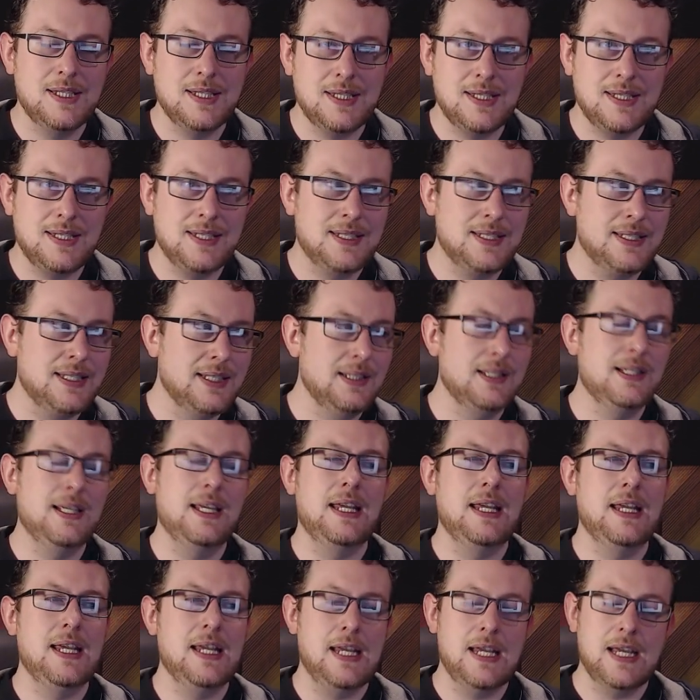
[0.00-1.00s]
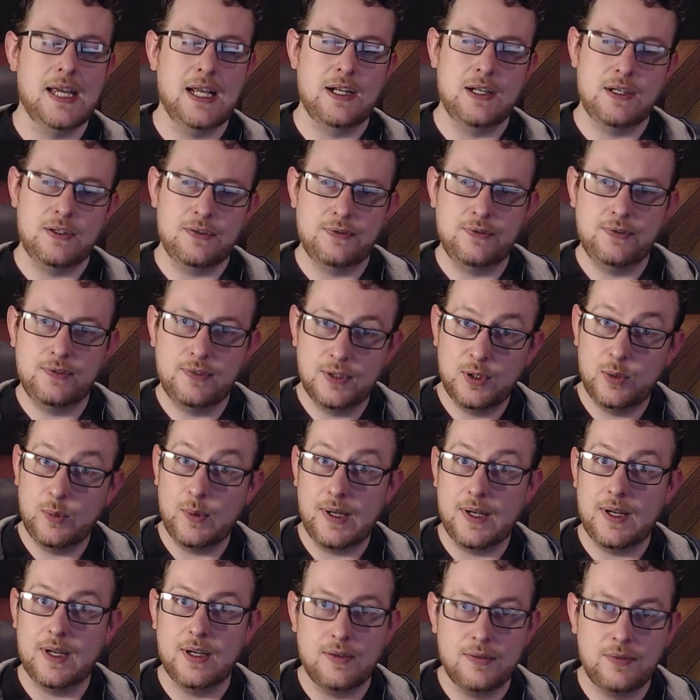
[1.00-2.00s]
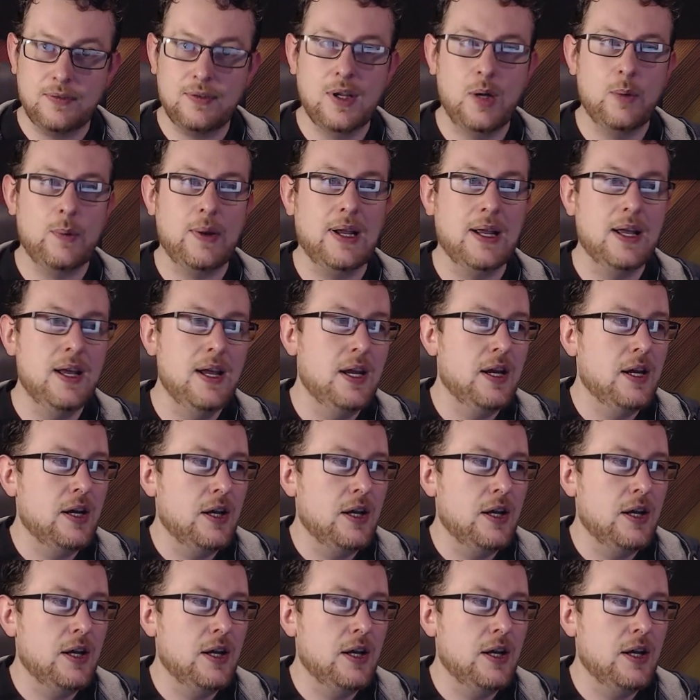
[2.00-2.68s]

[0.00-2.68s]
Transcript: silky and fluid and flowing,